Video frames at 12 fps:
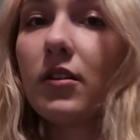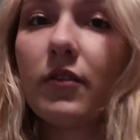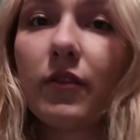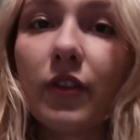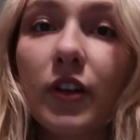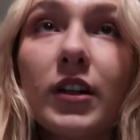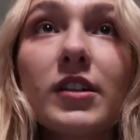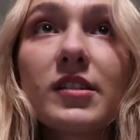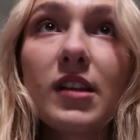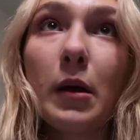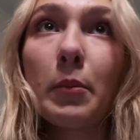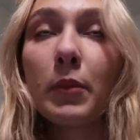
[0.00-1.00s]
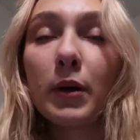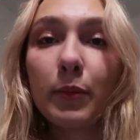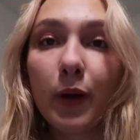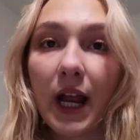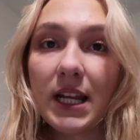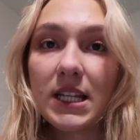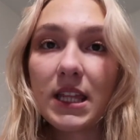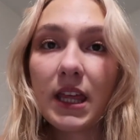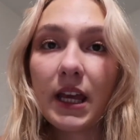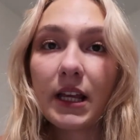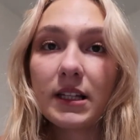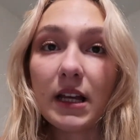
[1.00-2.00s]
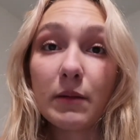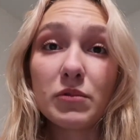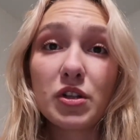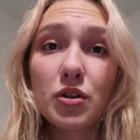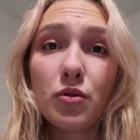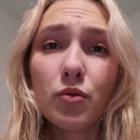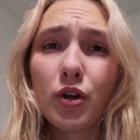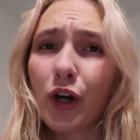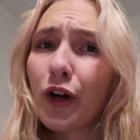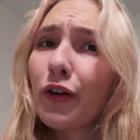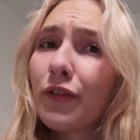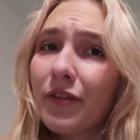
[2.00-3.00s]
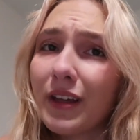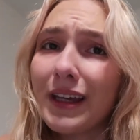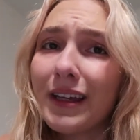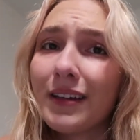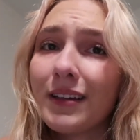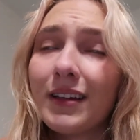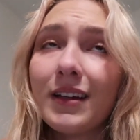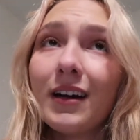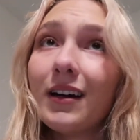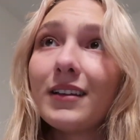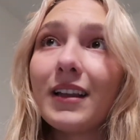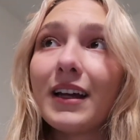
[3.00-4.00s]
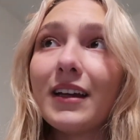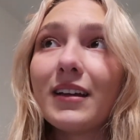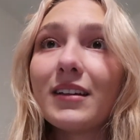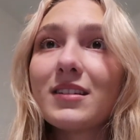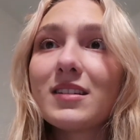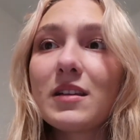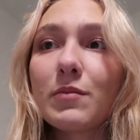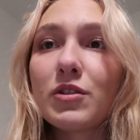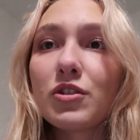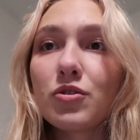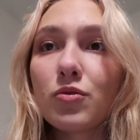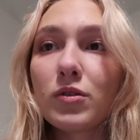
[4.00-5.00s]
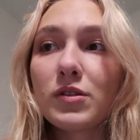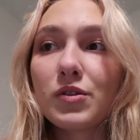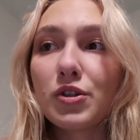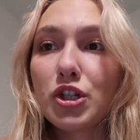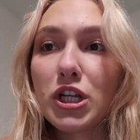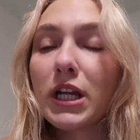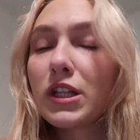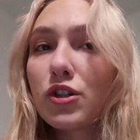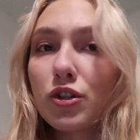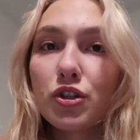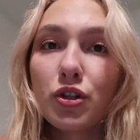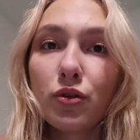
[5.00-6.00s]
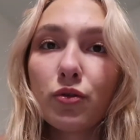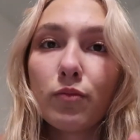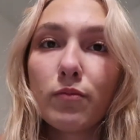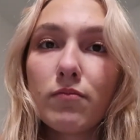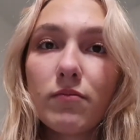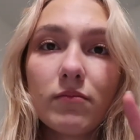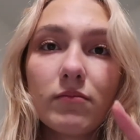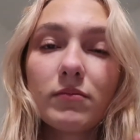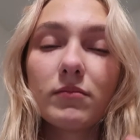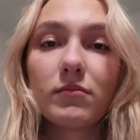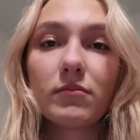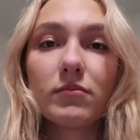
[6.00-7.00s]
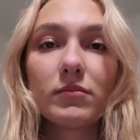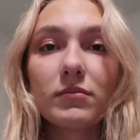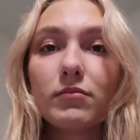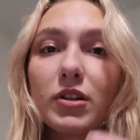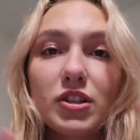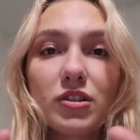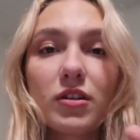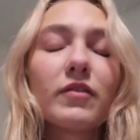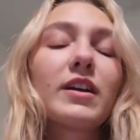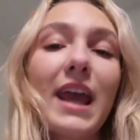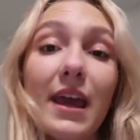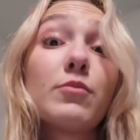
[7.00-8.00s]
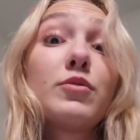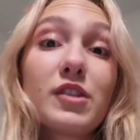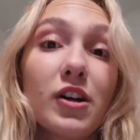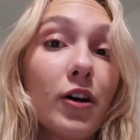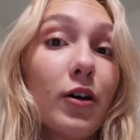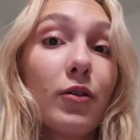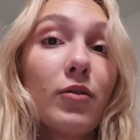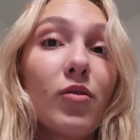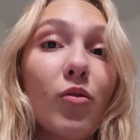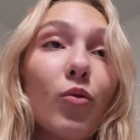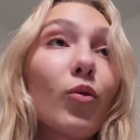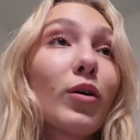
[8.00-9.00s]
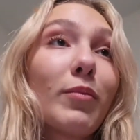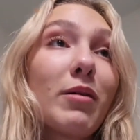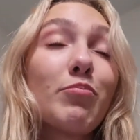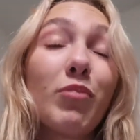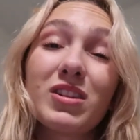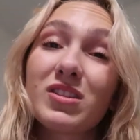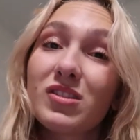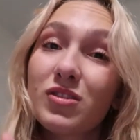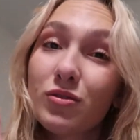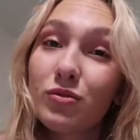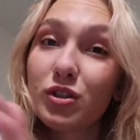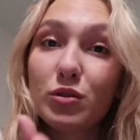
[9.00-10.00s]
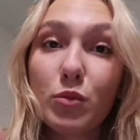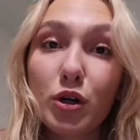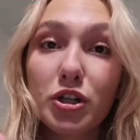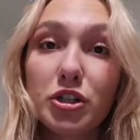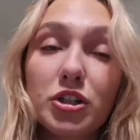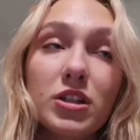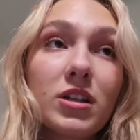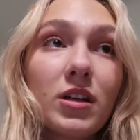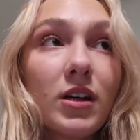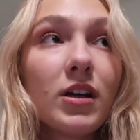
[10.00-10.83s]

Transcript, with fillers: For some brandy things, I'm too curvy. Like some of the shorts or jeans are too much of a camel toe or my butt's too smushed